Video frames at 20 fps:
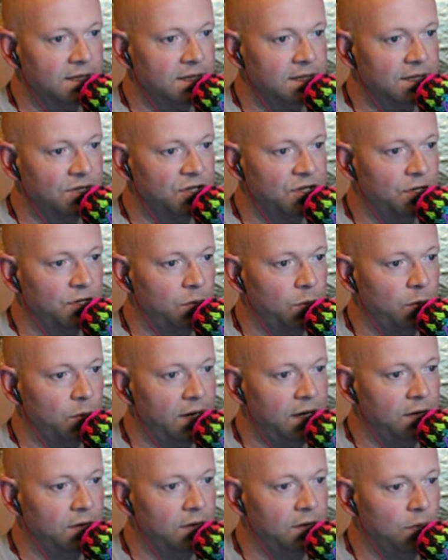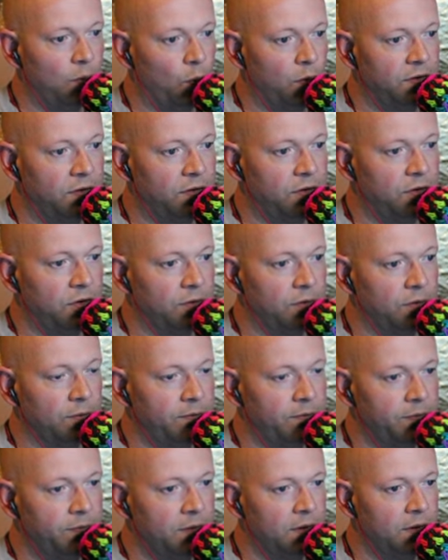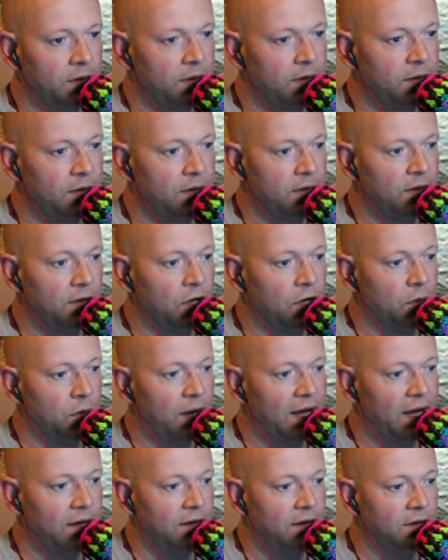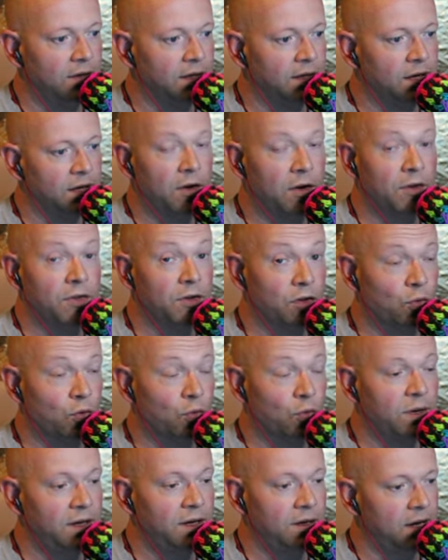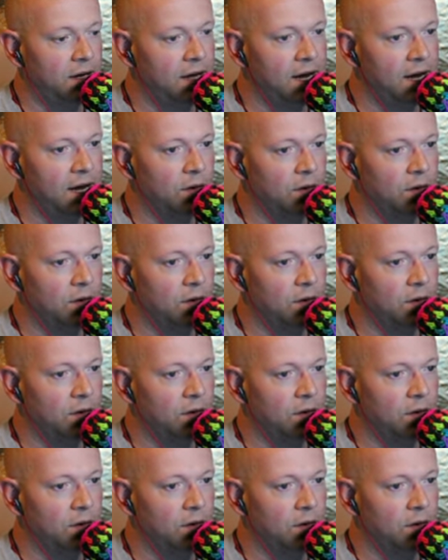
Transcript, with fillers: it's 62812 and go ahead and click on the green